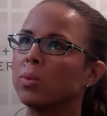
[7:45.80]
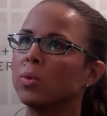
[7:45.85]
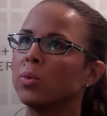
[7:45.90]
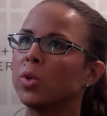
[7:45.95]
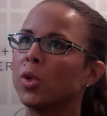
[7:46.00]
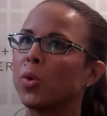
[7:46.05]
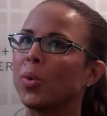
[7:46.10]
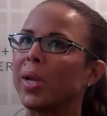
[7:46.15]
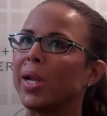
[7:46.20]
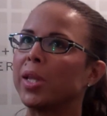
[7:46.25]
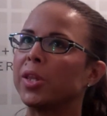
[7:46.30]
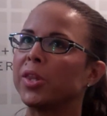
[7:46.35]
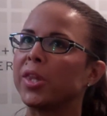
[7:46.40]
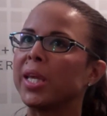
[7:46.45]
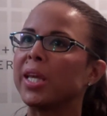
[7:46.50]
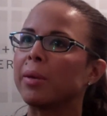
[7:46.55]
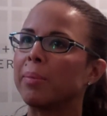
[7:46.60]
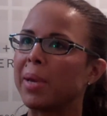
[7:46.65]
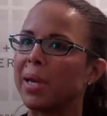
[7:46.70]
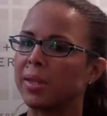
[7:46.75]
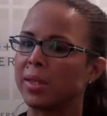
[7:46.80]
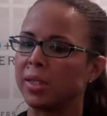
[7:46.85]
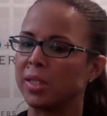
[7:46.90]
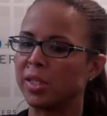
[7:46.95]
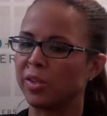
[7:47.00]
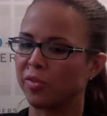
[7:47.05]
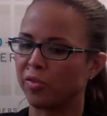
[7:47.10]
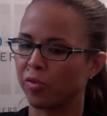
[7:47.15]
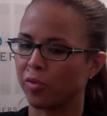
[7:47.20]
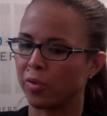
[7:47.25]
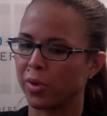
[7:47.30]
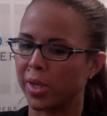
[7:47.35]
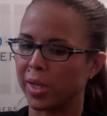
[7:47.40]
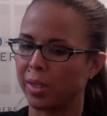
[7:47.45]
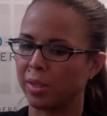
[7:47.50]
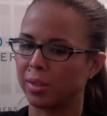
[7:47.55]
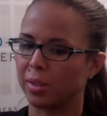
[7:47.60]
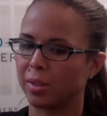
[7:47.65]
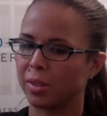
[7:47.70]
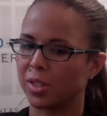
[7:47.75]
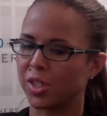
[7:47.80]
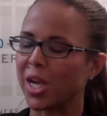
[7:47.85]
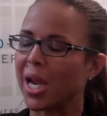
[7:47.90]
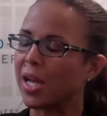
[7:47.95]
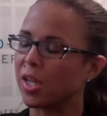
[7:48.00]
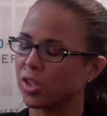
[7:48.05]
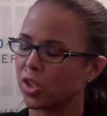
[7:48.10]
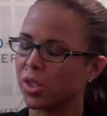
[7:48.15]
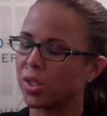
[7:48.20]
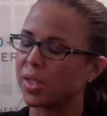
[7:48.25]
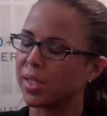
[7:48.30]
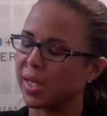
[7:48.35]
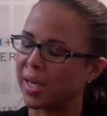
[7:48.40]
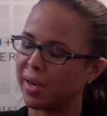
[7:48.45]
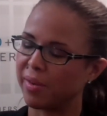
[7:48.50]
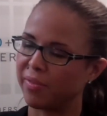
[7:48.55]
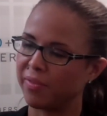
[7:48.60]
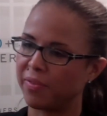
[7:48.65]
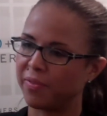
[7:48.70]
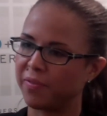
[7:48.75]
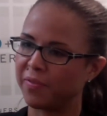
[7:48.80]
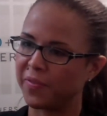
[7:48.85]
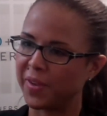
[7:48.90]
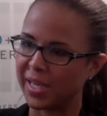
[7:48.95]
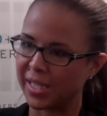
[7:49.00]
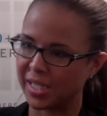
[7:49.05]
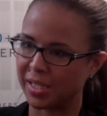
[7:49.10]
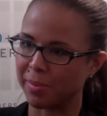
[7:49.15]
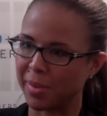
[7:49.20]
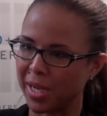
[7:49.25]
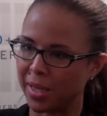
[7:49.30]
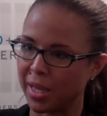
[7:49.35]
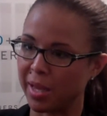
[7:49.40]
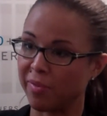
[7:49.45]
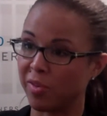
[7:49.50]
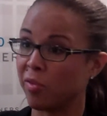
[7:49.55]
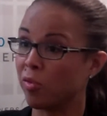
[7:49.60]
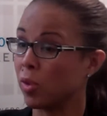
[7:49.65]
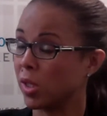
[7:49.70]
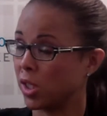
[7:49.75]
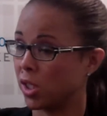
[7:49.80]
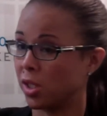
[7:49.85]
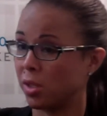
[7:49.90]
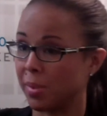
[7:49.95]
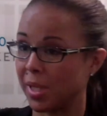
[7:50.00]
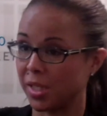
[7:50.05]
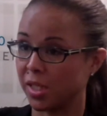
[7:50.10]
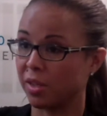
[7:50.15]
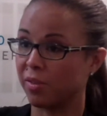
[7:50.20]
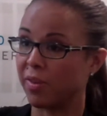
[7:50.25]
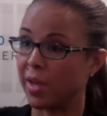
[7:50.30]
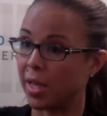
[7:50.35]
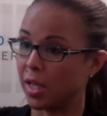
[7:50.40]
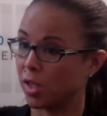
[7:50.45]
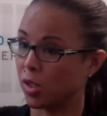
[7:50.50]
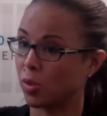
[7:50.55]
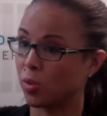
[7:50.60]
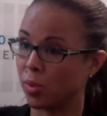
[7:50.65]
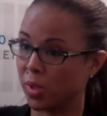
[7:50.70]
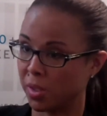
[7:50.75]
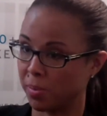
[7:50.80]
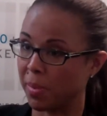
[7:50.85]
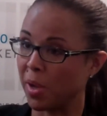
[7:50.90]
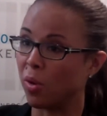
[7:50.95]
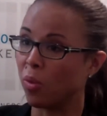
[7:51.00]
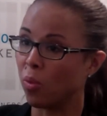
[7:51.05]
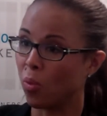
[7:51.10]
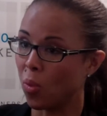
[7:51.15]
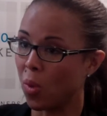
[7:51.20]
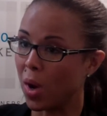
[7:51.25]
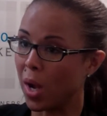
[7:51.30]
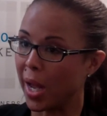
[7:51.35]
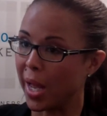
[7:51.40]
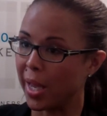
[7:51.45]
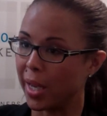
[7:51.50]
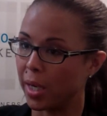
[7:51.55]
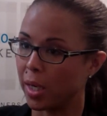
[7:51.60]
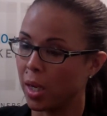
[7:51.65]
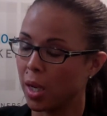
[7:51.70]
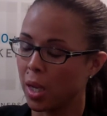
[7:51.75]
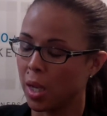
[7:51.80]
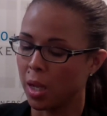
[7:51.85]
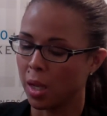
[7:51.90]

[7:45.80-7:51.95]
You know, when I think about the different challenges that I've faced in my life, of which domestic violence was but one,